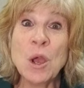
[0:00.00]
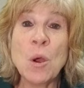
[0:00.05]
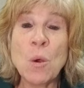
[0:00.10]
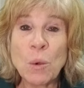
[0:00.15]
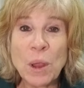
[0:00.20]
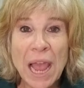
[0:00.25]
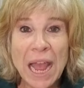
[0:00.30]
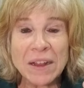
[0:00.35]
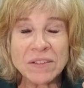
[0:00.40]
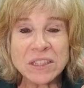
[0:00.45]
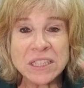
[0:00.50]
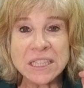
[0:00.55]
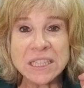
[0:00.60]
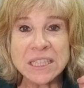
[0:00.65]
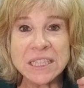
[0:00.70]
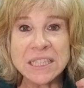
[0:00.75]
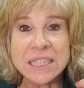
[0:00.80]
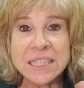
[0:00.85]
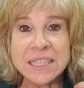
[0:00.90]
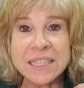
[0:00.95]
We have to
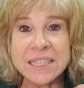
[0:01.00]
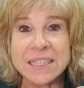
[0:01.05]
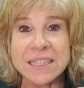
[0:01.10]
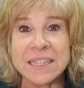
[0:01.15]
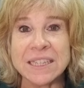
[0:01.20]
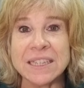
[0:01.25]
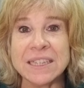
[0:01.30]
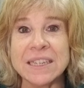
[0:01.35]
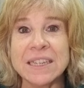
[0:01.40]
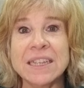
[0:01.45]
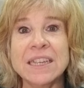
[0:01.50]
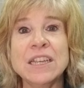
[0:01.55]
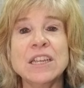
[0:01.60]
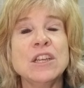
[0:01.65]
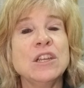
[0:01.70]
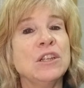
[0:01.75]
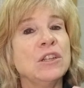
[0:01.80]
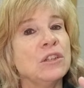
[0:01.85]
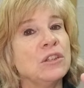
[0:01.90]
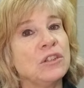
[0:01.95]
listen
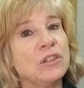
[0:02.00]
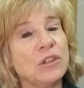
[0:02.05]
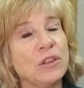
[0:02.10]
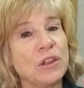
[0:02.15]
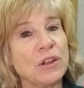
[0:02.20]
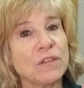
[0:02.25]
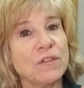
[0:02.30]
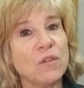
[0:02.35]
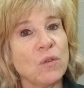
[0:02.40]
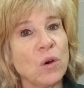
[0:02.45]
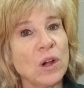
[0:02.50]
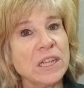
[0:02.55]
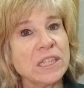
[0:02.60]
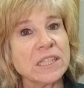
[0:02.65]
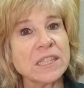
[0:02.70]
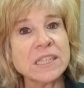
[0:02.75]
to their voice,